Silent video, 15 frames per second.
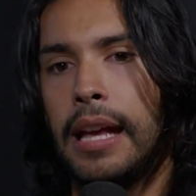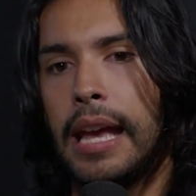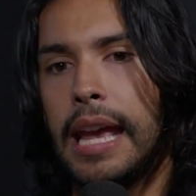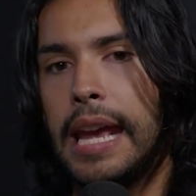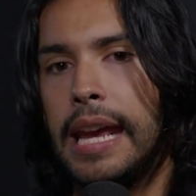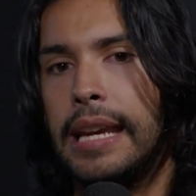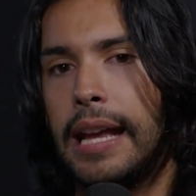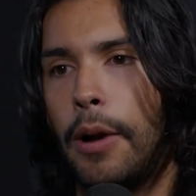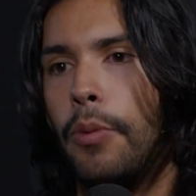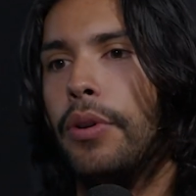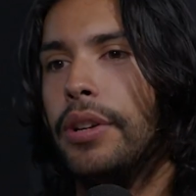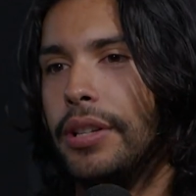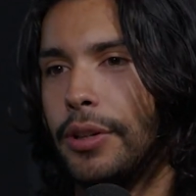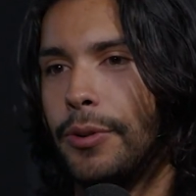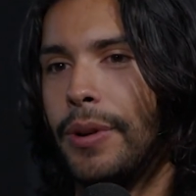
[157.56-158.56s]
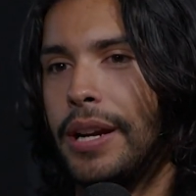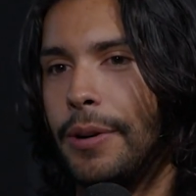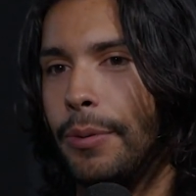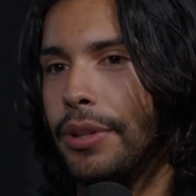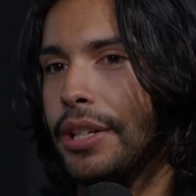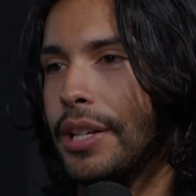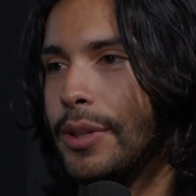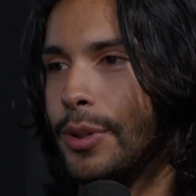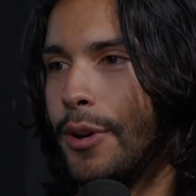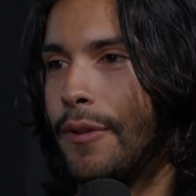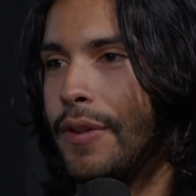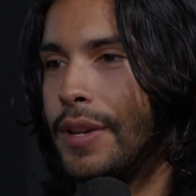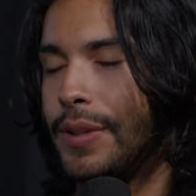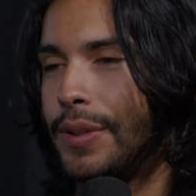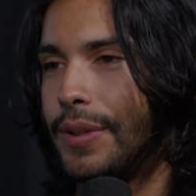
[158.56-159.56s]
And I wanted to create a really good
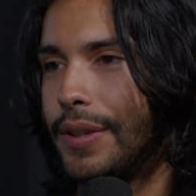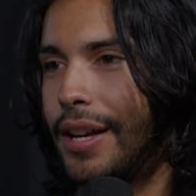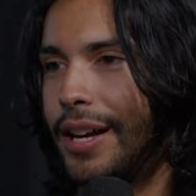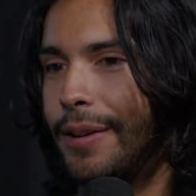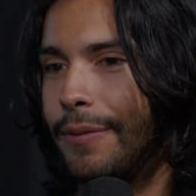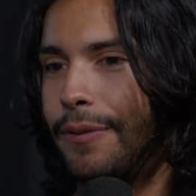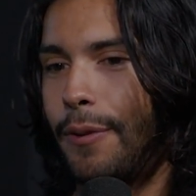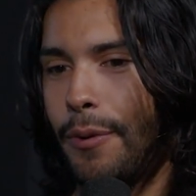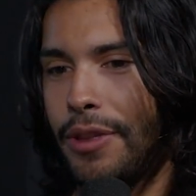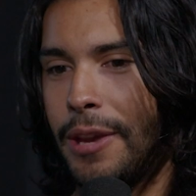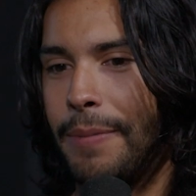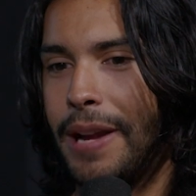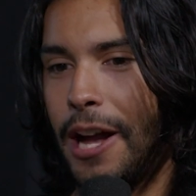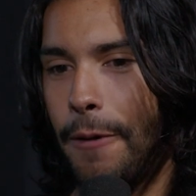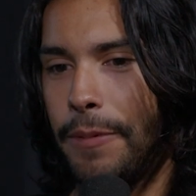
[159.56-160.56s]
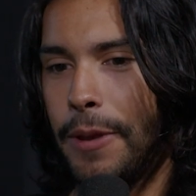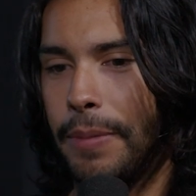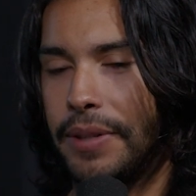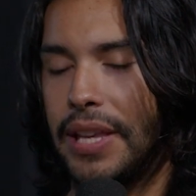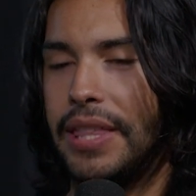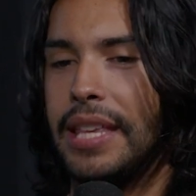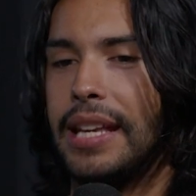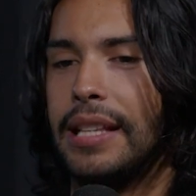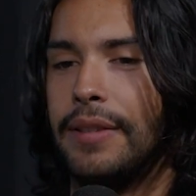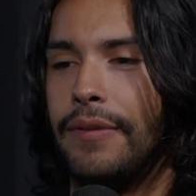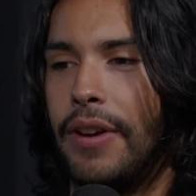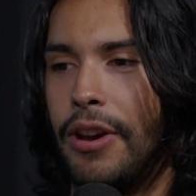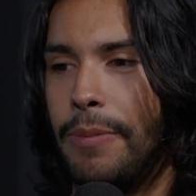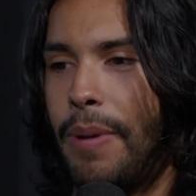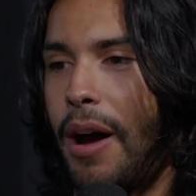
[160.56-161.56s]
service for them and help them, because I think it's a
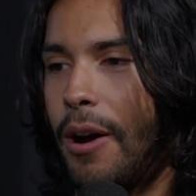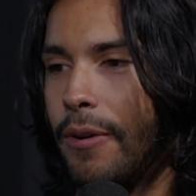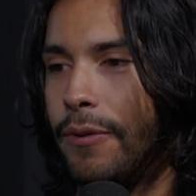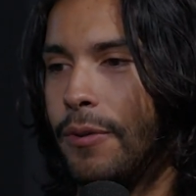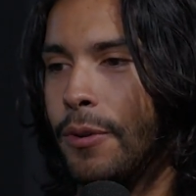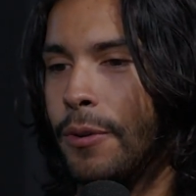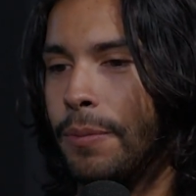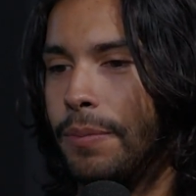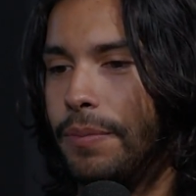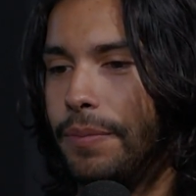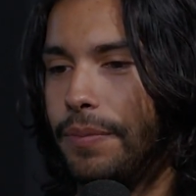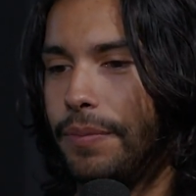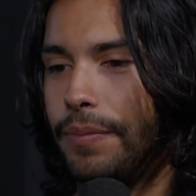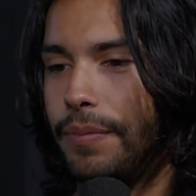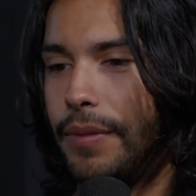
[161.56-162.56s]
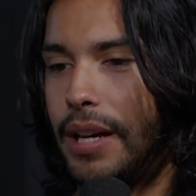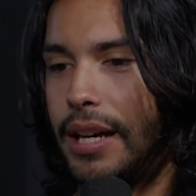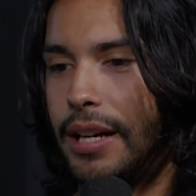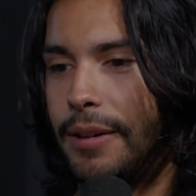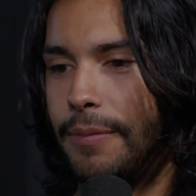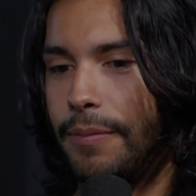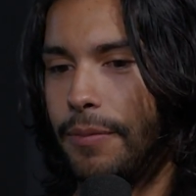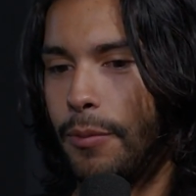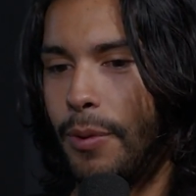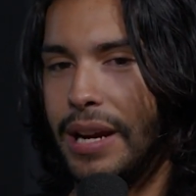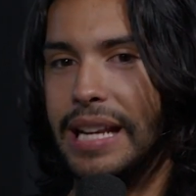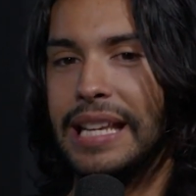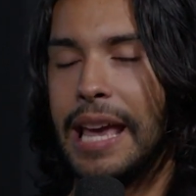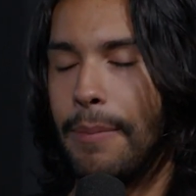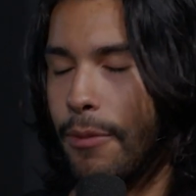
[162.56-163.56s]
very powerful way
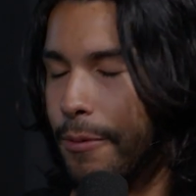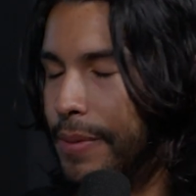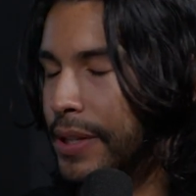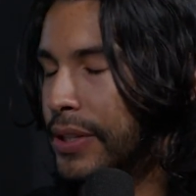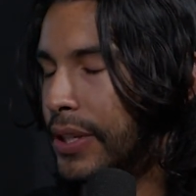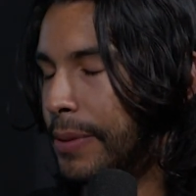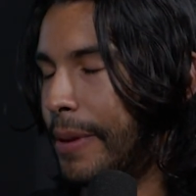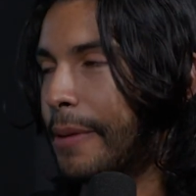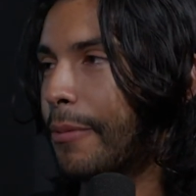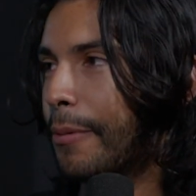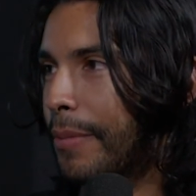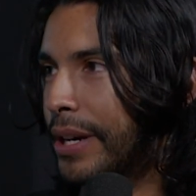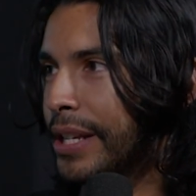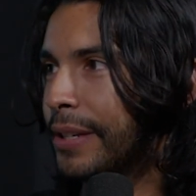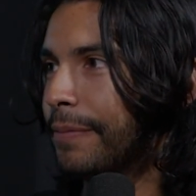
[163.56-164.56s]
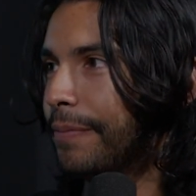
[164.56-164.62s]
to get more business and make more money.